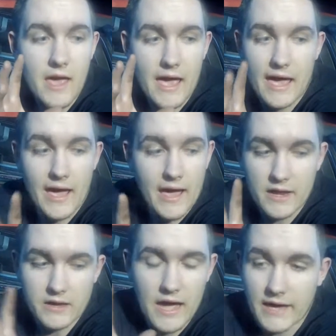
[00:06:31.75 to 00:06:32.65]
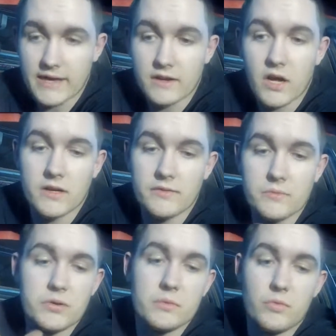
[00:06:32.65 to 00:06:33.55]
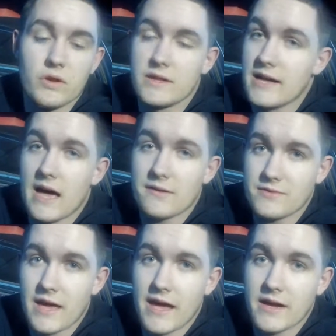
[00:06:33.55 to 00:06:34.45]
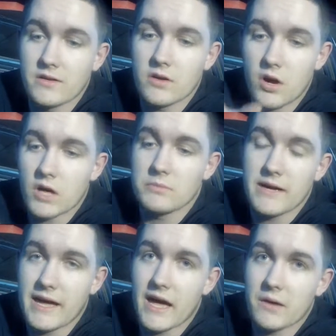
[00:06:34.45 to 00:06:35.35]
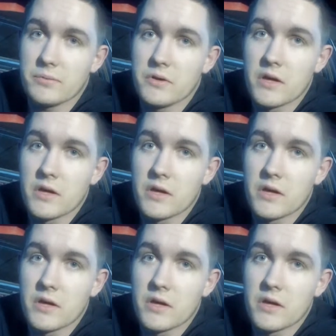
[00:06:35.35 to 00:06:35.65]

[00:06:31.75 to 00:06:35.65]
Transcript: and I cannot even put more than half gain on my amp,